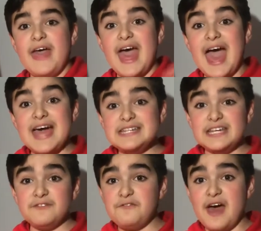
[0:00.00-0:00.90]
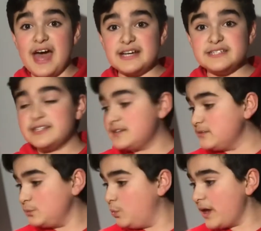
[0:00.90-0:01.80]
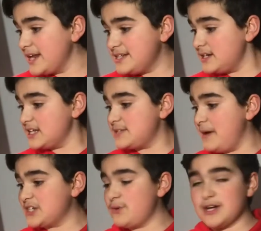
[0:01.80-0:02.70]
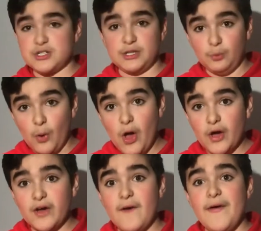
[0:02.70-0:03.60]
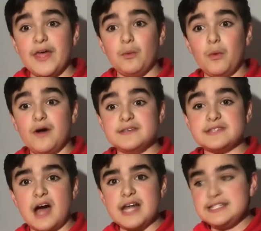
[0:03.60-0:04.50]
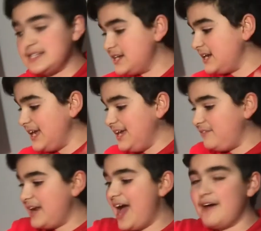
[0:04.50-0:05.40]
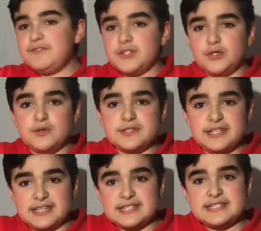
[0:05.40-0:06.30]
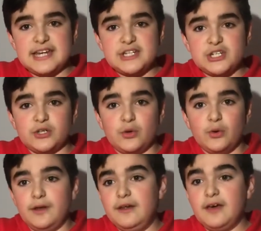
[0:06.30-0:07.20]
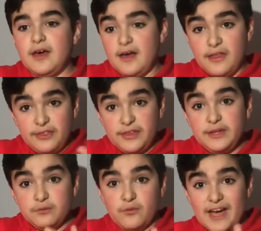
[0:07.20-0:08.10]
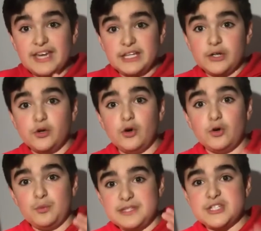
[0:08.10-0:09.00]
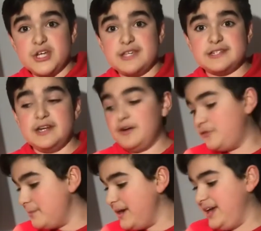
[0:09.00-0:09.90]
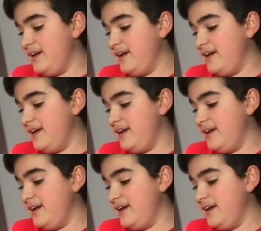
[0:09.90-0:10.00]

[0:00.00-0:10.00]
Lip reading: And in fact, what I didn't expect to actually work was I didn't even have to use the extension cord. The regular cord was just enough for me.